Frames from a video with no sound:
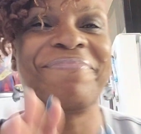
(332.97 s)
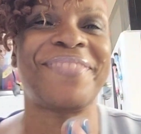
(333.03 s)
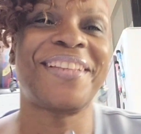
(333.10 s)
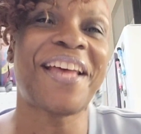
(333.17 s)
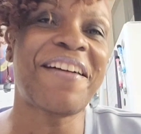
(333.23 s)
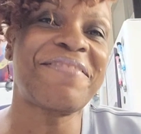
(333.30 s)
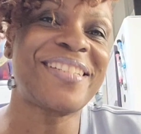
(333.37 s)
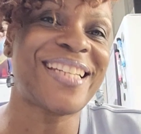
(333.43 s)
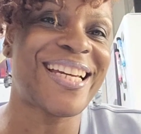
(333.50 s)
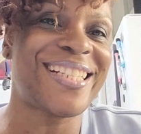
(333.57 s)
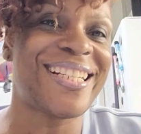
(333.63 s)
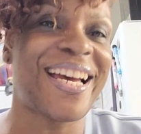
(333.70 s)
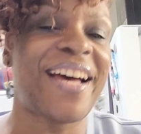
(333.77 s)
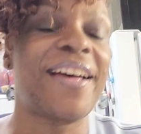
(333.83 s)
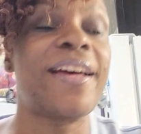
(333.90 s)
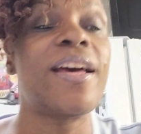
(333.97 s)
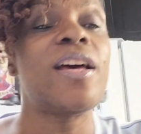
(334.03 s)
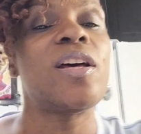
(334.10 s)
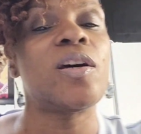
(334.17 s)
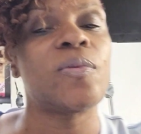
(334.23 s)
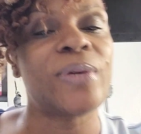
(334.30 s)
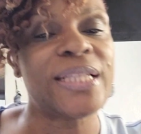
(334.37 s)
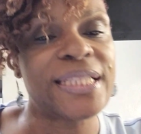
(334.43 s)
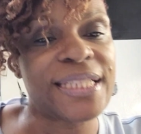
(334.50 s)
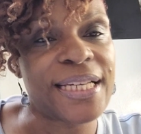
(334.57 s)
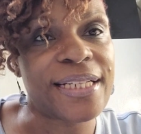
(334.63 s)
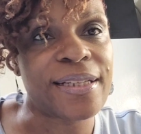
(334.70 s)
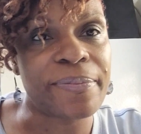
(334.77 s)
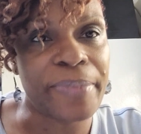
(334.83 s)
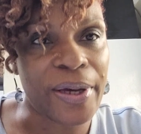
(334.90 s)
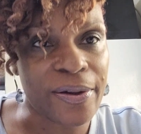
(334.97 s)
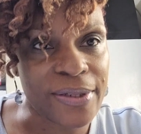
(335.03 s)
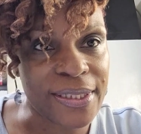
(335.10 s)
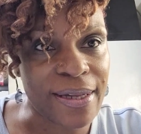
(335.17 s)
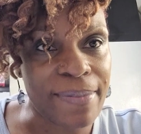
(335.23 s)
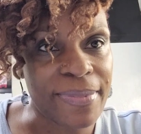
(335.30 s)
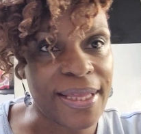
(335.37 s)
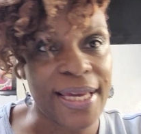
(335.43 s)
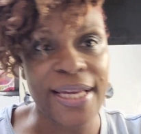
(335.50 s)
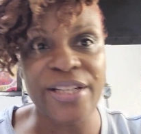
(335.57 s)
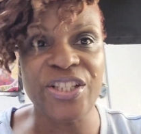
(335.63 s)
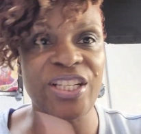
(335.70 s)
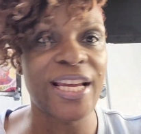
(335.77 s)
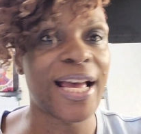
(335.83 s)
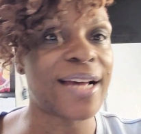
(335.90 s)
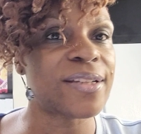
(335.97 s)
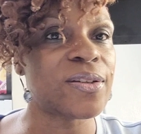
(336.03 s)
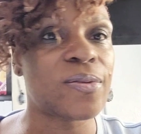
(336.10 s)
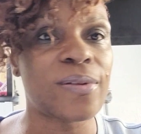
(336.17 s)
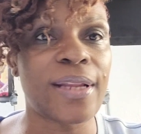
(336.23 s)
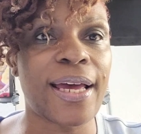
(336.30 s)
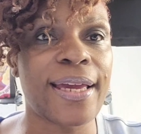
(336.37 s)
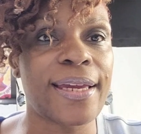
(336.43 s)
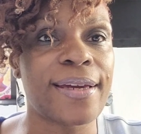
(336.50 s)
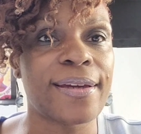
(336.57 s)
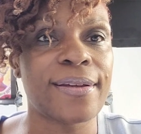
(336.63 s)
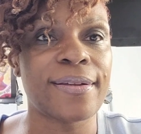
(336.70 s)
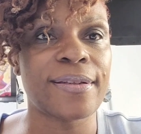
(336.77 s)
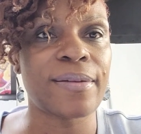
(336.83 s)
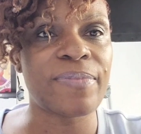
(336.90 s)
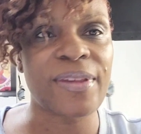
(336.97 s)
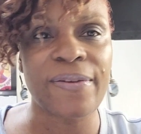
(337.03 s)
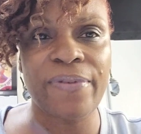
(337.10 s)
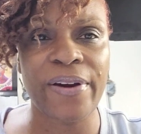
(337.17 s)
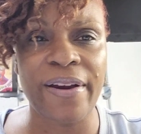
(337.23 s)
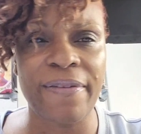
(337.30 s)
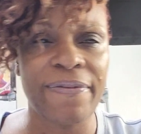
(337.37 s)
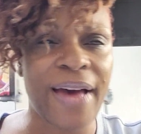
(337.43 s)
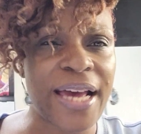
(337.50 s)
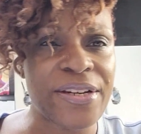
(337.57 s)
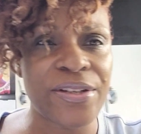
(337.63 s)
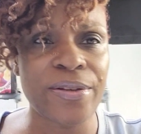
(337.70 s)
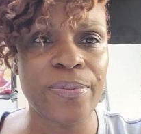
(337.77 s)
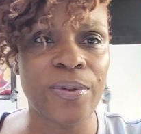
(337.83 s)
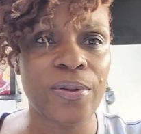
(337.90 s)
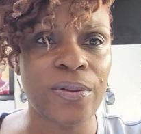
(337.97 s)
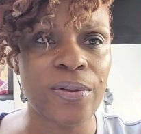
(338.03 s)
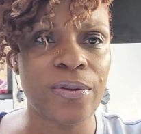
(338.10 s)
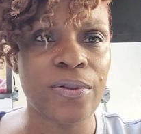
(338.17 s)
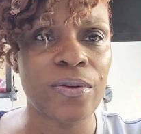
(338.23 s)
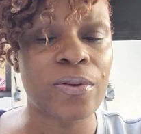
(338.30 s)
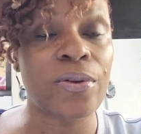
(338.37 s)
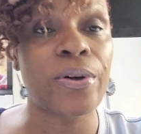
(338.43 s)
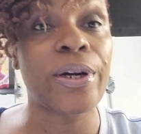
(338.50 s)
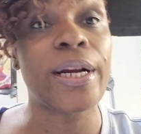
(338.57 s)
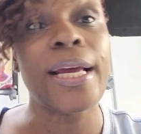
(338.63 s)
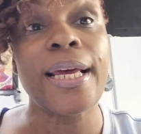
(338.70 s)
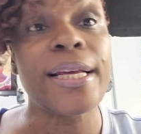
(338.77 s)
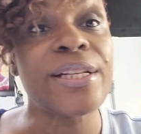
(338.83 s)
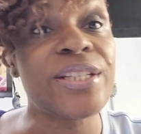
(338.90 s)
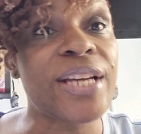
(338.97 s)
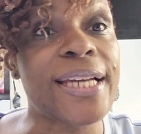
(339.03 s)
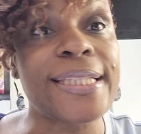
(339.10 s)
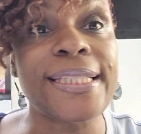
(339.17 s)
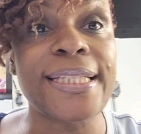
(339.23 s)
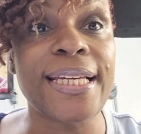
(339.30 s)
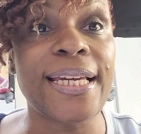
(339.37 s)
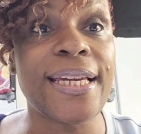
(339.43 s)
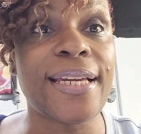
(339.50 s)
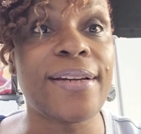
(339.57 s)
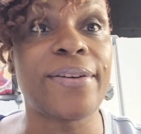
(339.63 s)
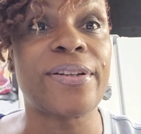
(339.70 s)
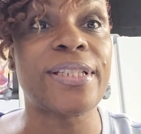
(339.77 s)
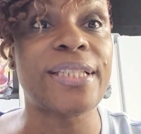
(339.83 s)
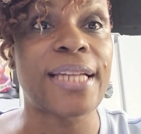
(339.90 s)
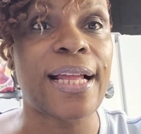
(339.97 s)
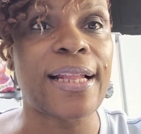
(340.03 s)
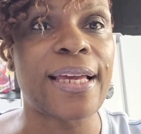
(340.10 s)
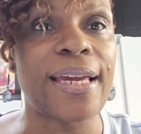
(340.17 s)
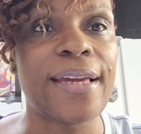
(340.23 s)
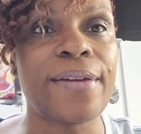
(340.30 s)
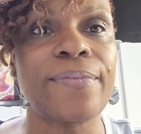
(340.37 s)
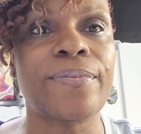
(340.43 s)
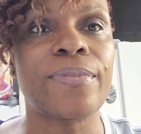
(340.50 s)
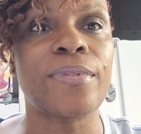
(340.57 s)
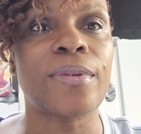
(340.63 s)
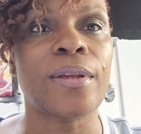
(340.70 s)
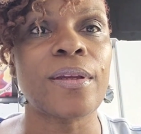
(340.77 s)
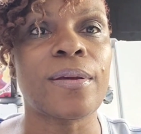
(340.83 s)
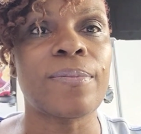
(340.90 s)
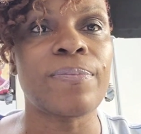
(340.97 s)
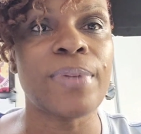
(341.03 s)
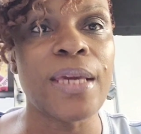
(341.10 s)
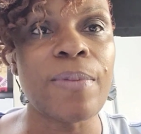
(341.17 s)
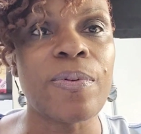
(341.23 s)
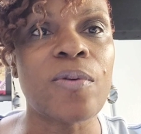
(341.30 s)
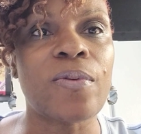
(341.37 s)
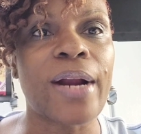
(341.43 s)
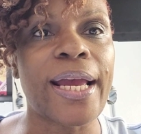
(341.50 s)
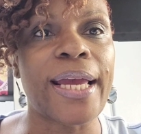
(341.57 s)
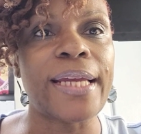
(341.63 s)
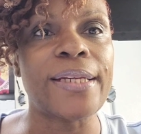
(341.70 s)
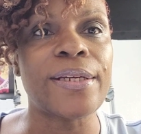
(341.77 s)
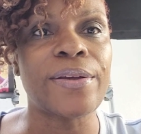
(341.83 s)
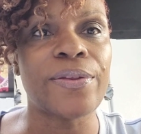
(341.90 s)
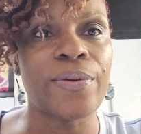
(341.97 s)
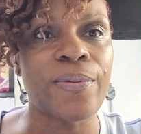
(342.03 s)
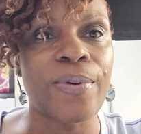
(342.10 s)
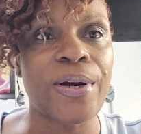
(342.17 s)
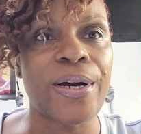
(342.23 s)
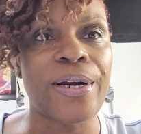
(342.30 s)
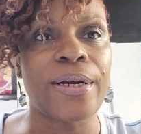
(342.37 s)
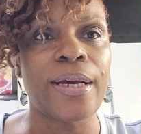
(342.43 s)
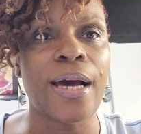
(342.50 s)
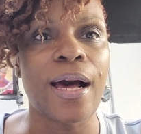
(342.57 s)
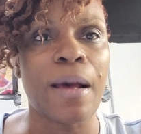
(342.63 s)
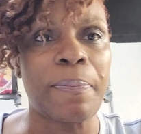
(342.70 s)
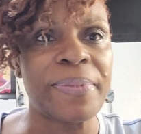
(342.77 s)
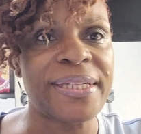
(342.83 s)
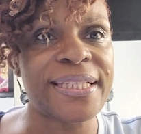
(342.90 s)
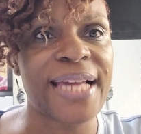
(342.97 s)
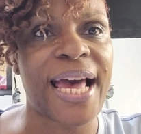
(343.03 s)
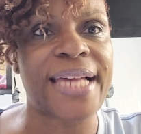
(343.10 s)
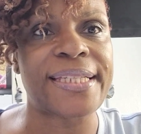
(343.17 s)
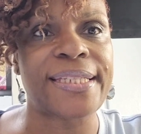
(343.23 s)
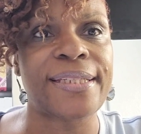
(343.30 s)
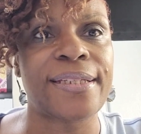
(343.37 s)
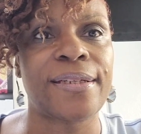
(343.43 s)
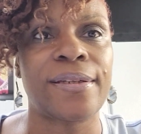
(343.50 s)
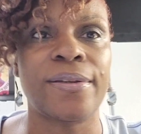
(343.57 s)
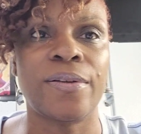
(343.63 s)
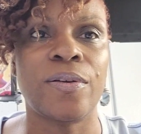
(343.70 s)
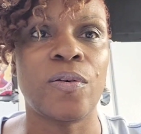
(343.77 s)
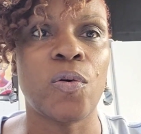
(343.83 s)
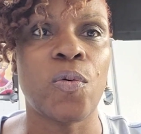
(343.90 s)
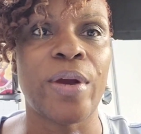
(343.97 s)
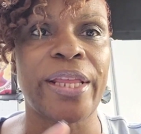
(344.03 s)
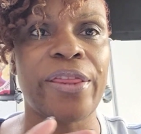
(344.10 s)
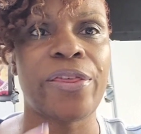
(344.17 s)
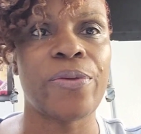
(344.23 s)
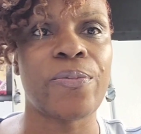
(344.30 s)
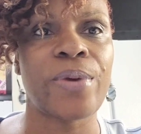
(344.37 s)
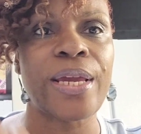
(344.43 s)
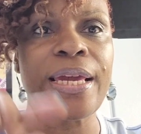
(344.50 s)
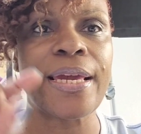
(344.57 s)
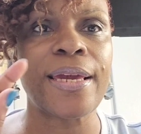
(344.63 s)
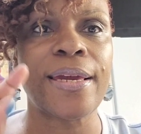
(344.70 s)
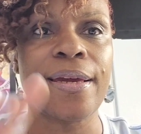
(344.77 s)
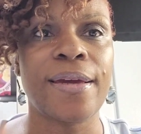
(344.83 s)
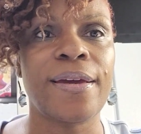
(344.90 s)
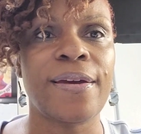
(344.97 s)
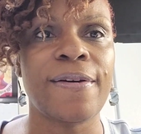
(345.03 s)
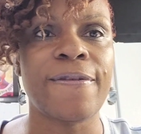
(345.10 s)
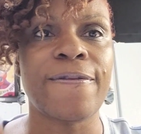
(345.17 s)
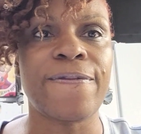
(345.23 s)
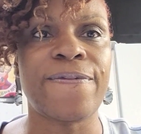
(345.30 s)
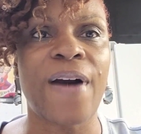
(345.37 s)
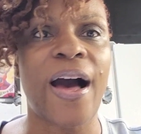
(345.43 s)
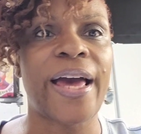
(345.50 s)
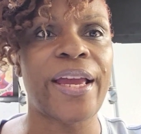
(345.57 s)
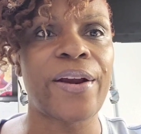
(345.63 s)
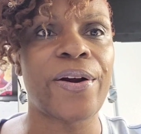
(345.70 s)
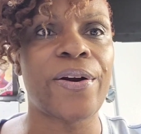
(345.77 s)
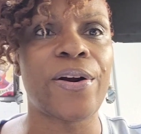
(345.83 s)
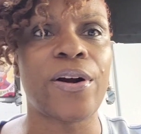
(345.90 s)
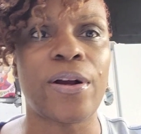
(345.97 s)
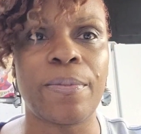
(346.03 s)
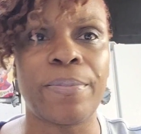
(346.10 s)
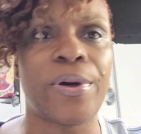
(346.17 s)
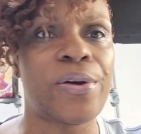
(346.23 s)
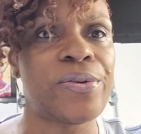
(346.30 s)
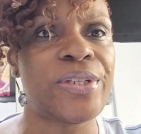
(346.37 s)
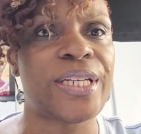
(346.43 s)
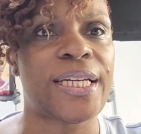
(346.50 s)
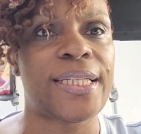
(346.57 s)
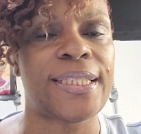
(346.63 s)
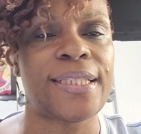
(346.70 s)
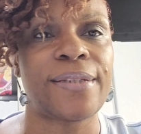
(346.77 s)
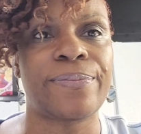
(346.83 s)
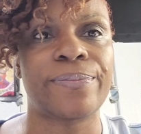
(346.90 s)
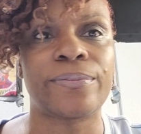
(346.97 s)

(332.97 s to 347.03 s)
love Zeta, when Zeta posts something and she has on like something very fashionable, or Justine or Sally, people write the word obsessed with 3 fire emojis.